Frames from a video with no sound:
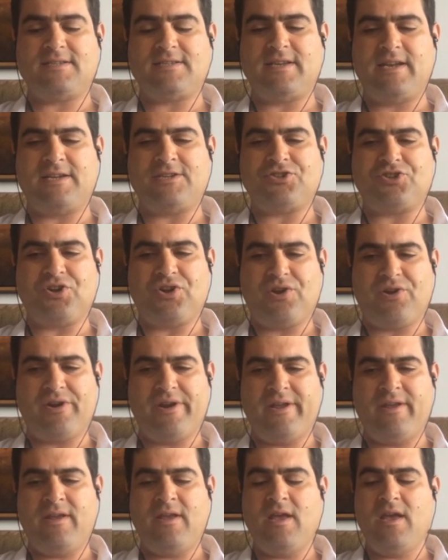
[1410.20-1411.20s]
and
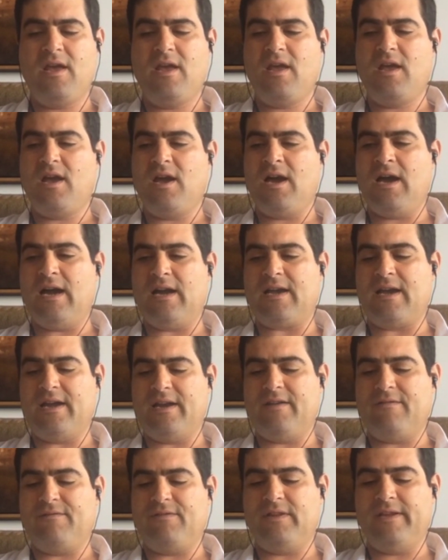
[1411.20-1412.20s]
engineering
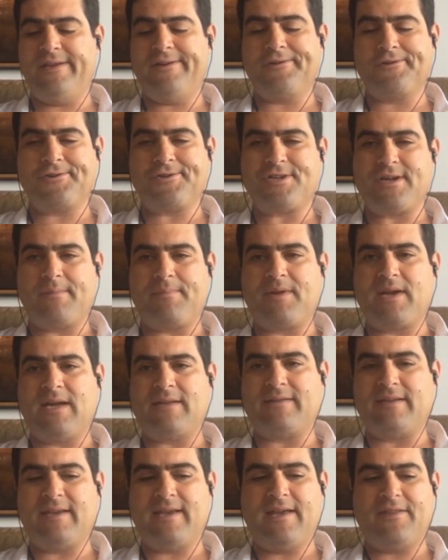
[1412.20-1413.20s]
kind of leadership
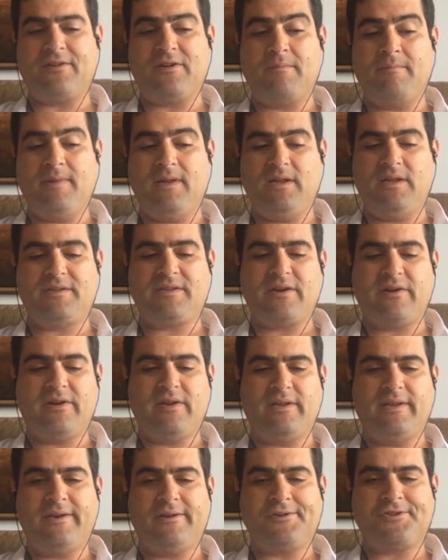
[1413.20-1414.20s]
got together, and
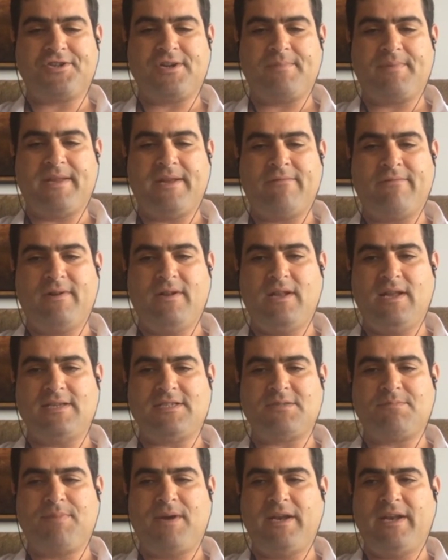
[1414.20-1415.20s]
military leadership, and they
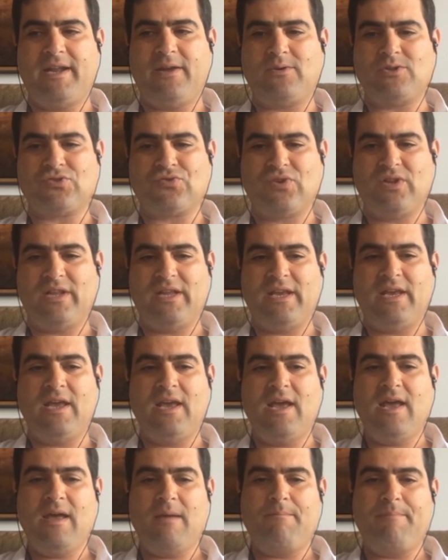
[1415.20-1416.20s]
realized Sputnik was
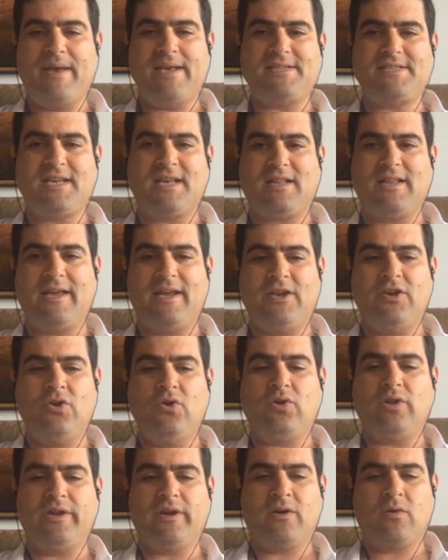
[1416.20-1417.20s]
really basically a
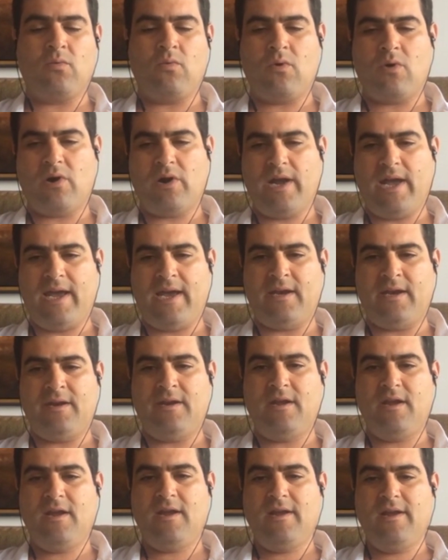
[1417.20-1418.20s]
nuclear
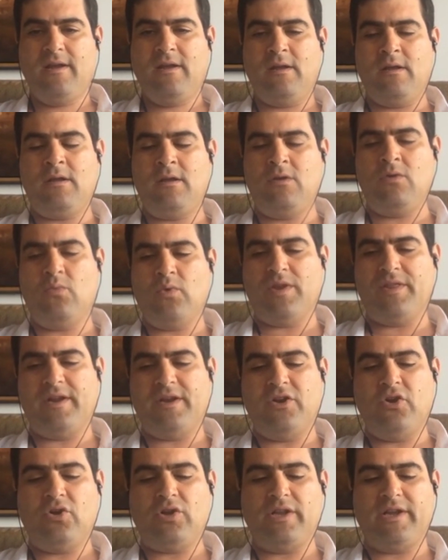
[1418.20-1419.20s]
warhead where the
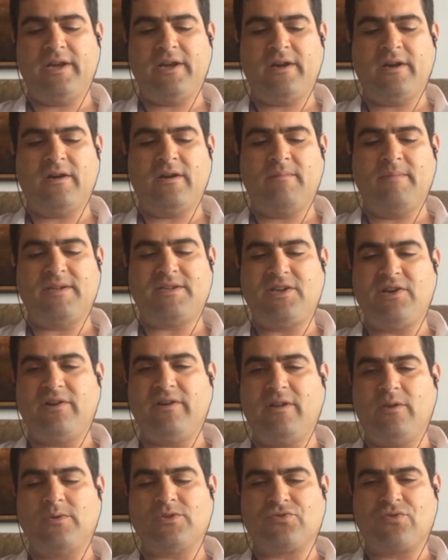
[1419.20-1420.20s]
nuclear
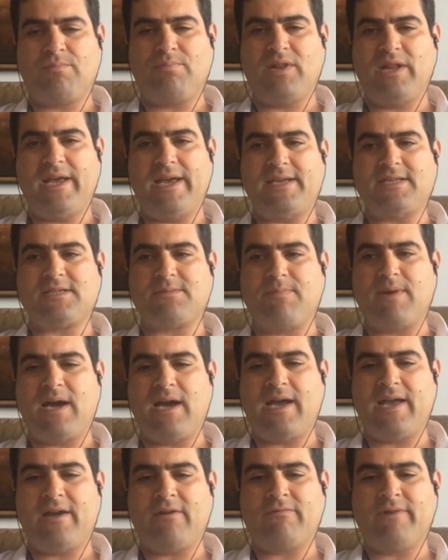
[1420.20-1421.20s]
material was replaced
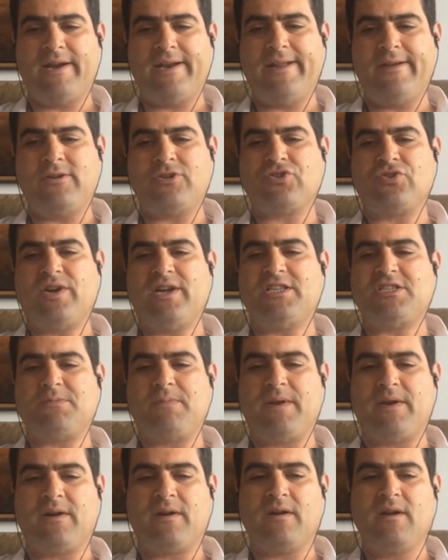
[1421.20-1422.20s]
by a radio
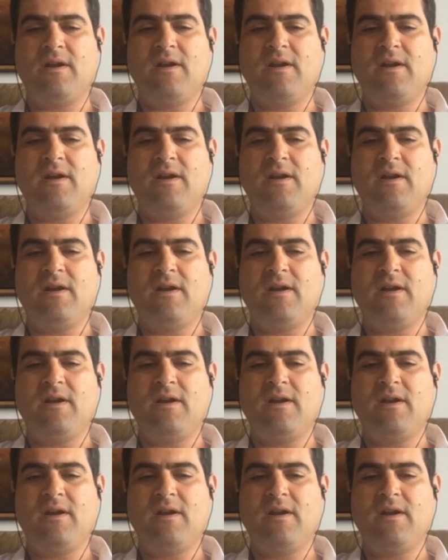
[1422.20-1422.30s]
transmitter.